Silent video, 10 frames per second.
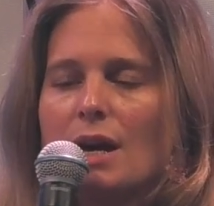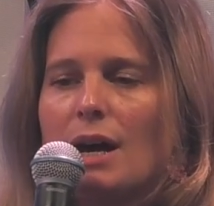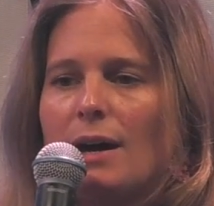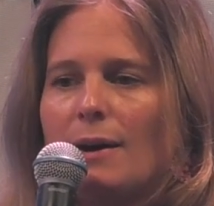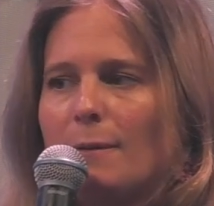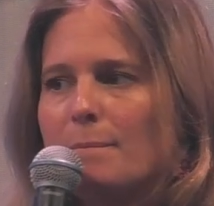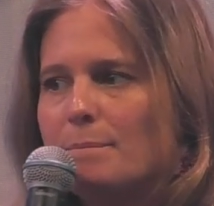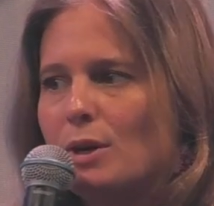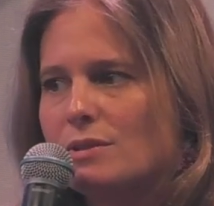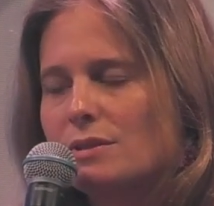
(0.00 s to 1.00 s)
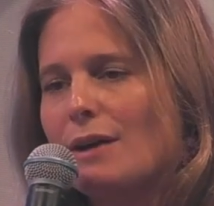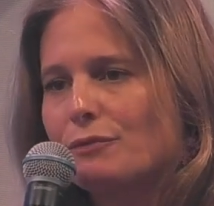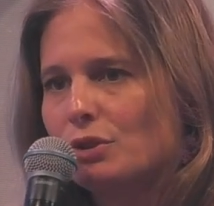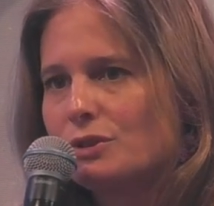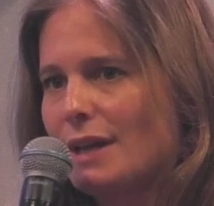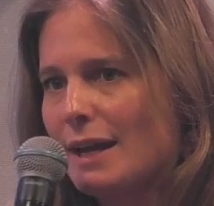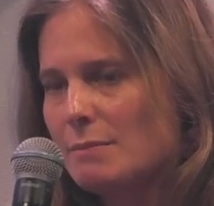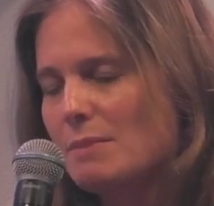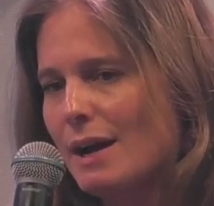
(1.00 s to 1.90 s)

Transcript: But after a time,